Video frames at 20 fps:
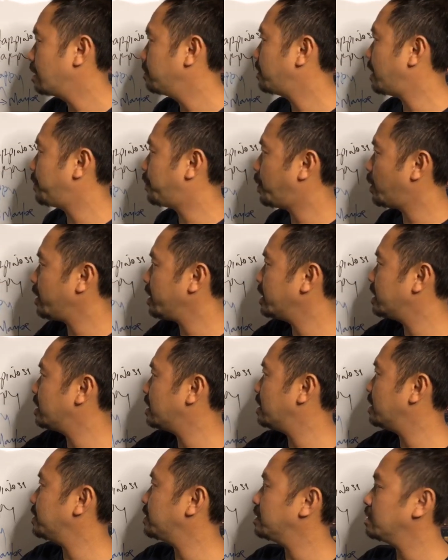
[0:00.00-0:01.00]
My point
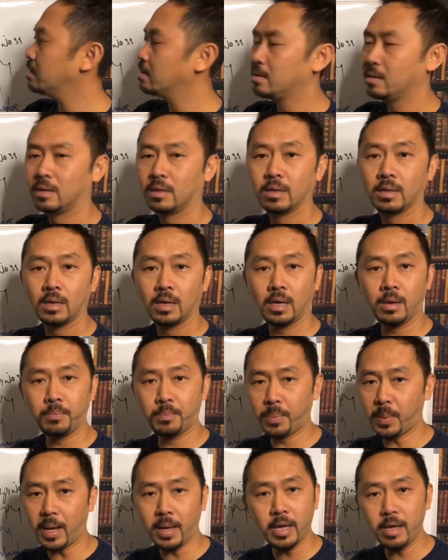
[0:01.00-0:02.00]
is,
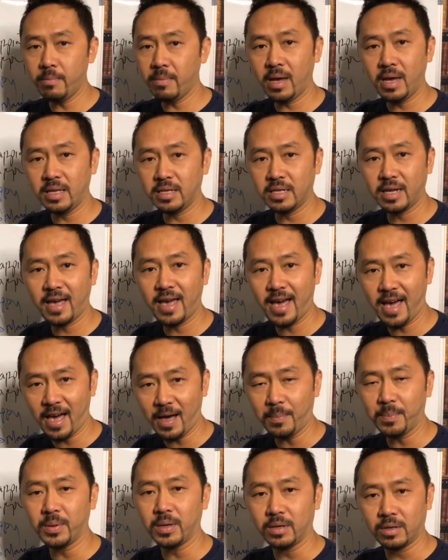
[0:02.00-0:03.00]
it made you
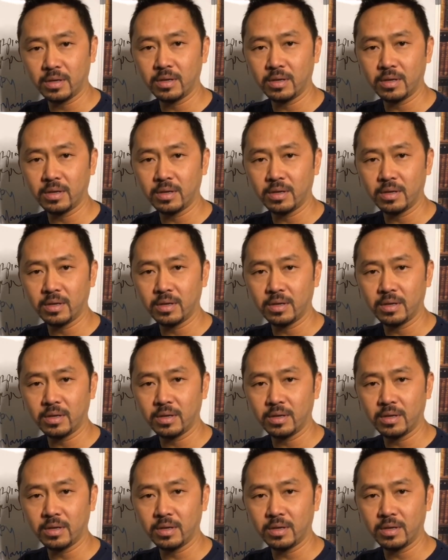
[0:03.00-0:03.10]
happy,